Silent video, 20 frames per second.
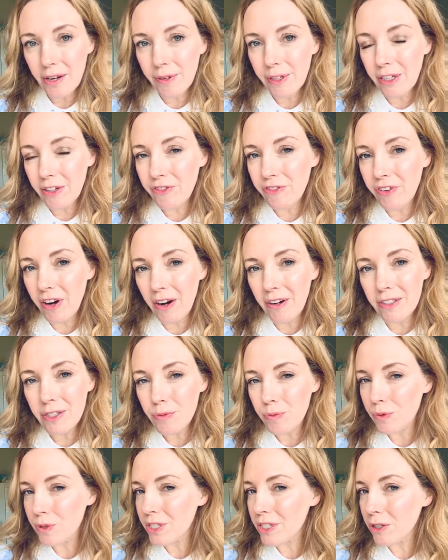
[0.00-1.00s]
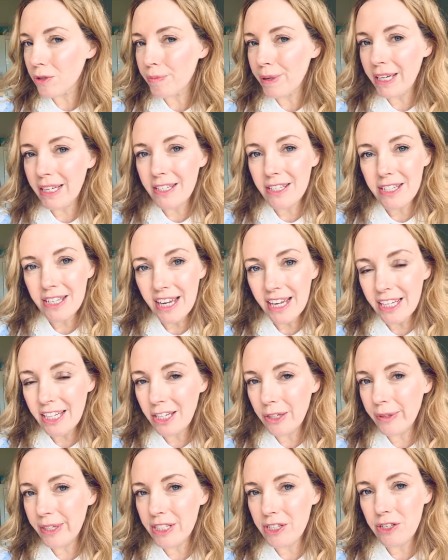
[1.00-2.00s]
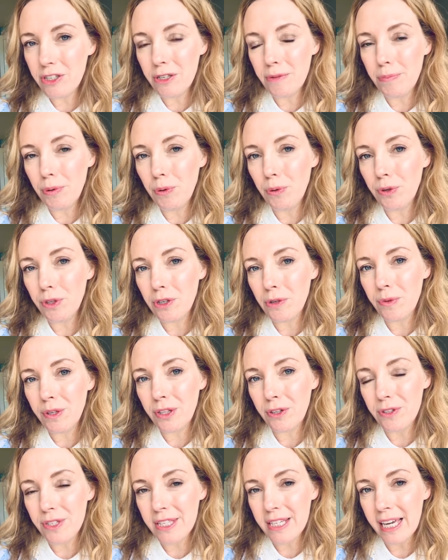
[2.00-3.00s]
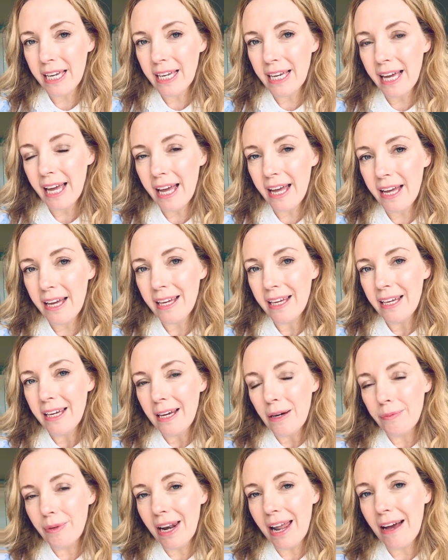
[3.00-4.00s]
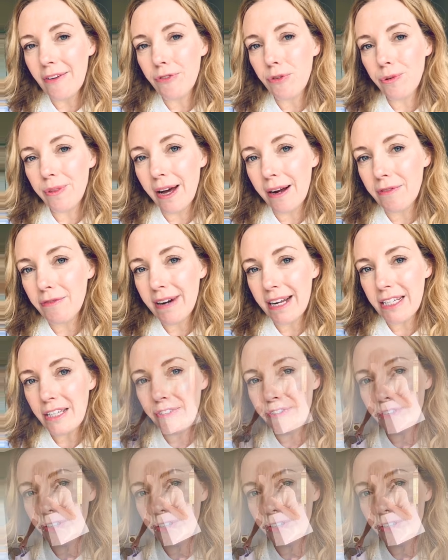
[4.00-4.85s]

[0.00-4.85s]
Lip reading: in advance. We'll still be continuing to support you with your skincare. We'll have all that ready for